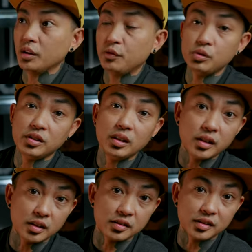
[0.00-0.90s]
If you see
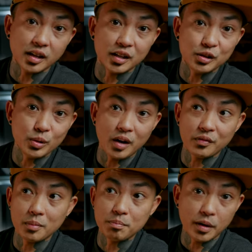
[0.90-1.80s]
this and you
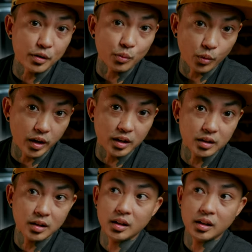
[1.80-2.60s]
have a better way,